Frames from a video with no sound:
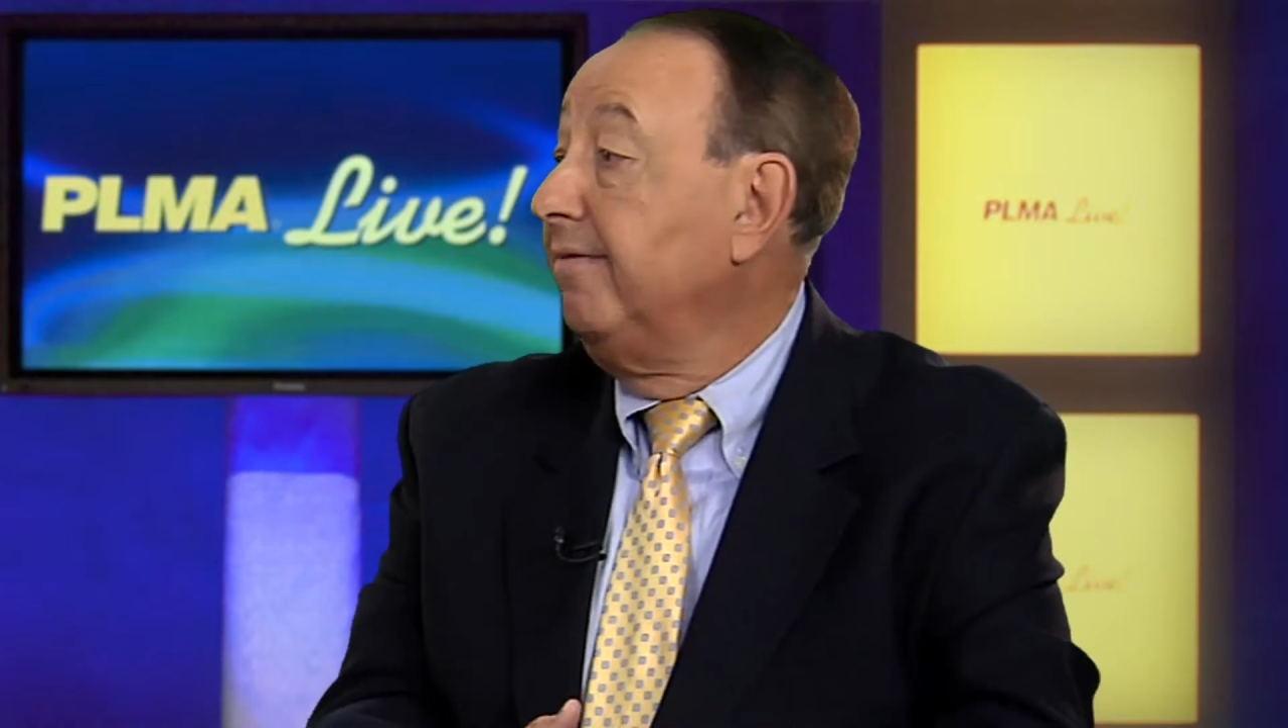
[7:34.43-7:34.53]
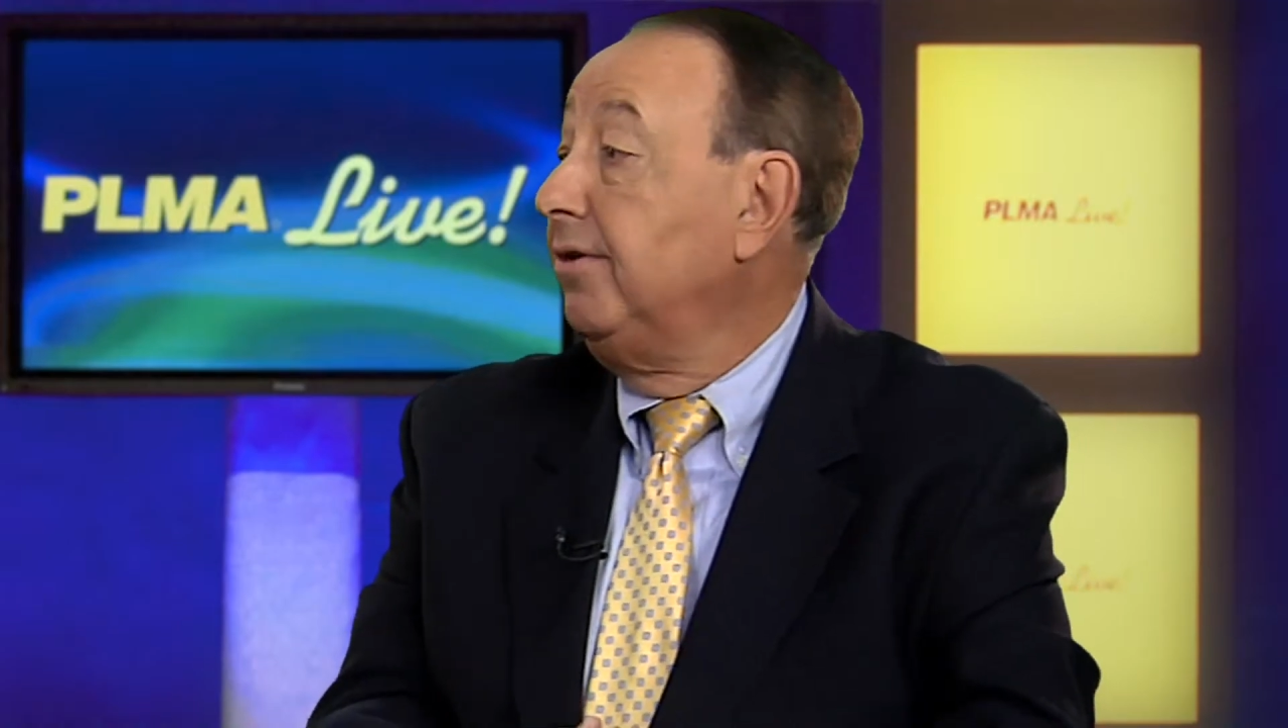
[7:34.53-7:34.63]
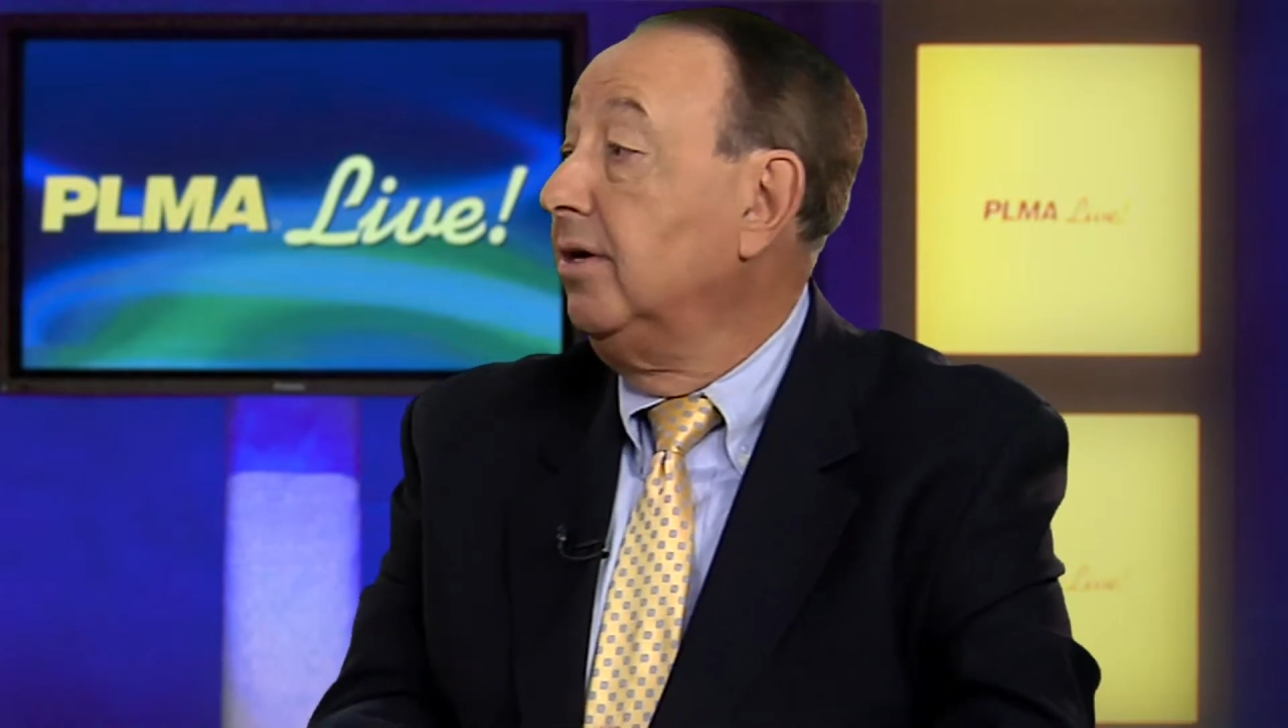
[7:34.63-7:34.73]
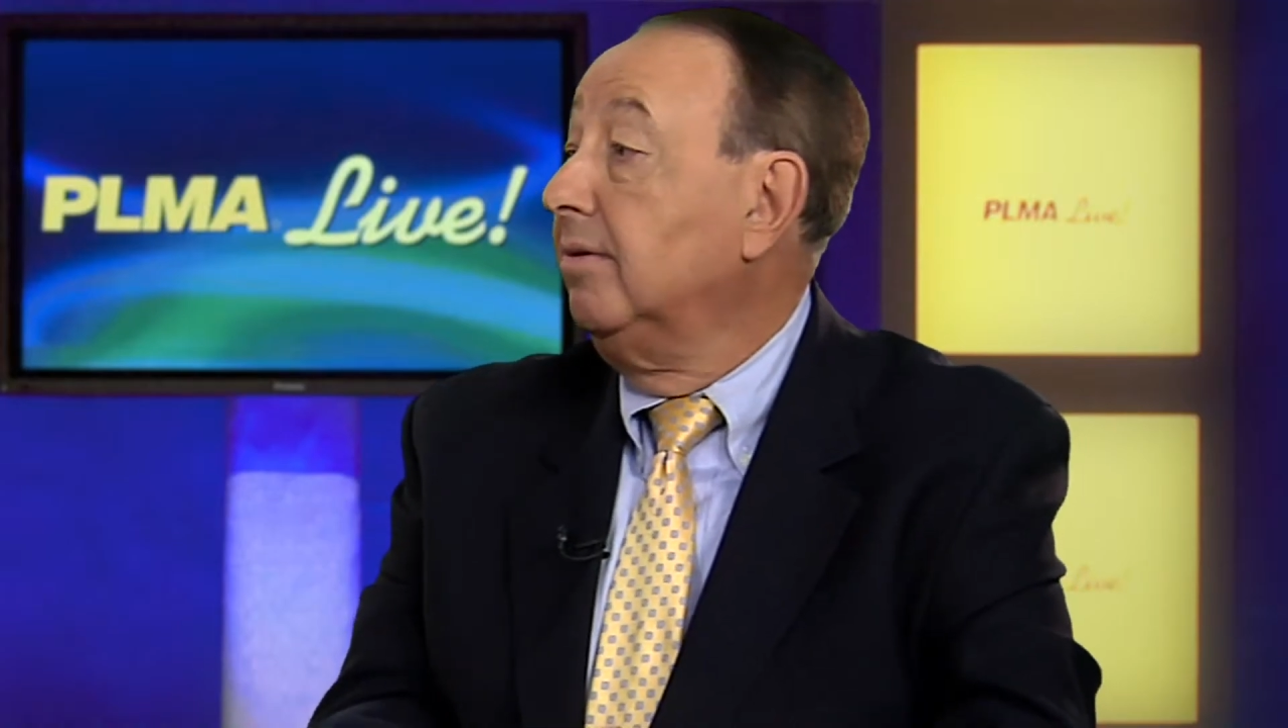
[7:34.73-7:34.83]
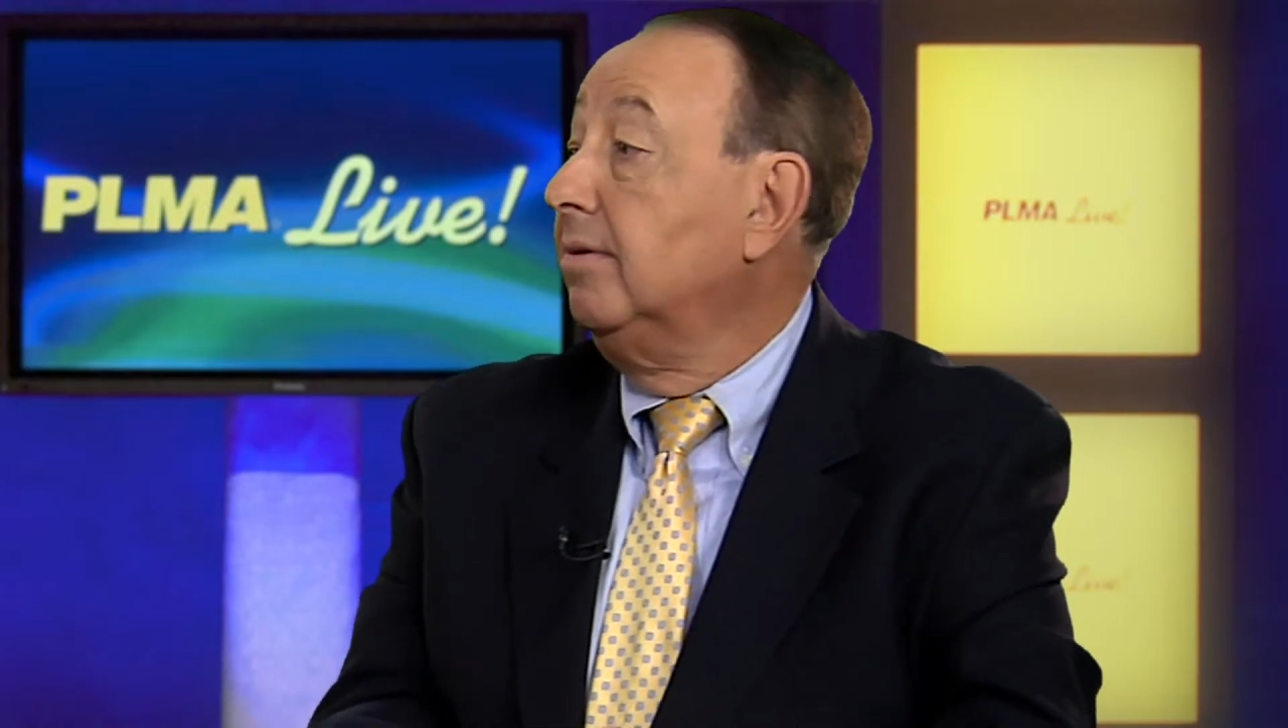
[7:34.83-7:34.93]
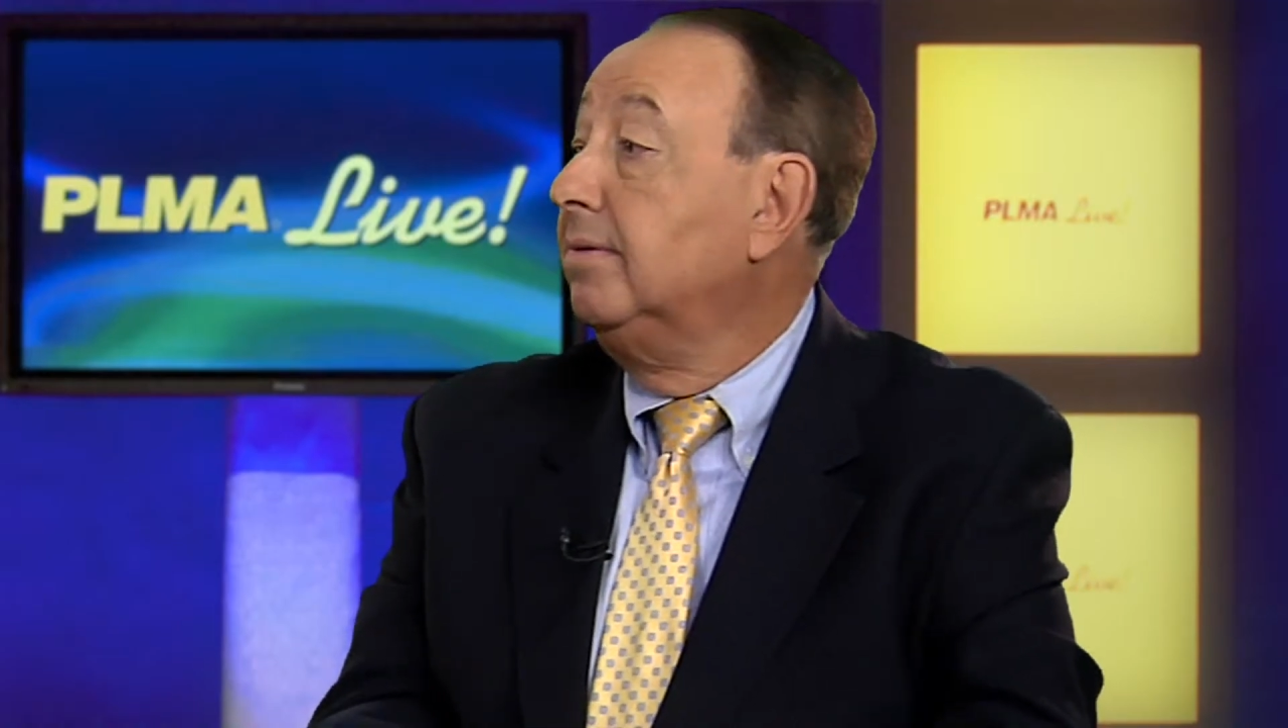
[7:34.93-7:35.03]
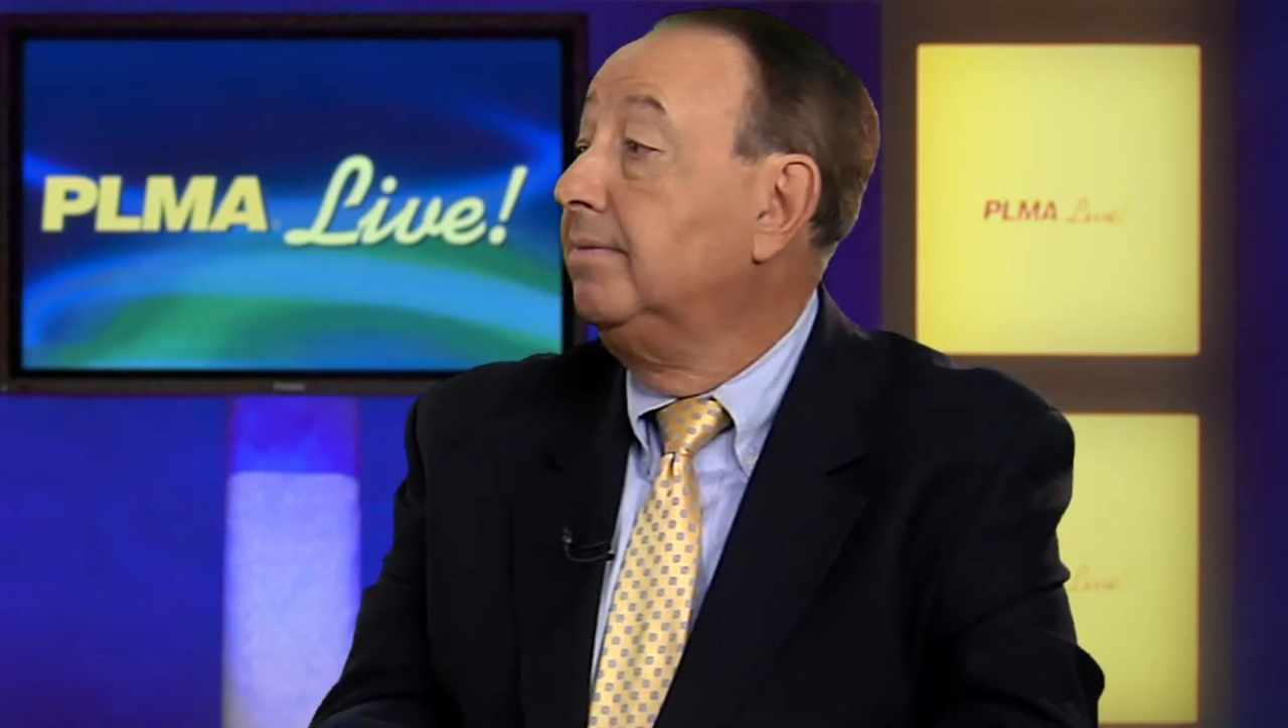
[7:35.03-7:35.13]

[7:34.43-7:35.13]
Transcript: of view.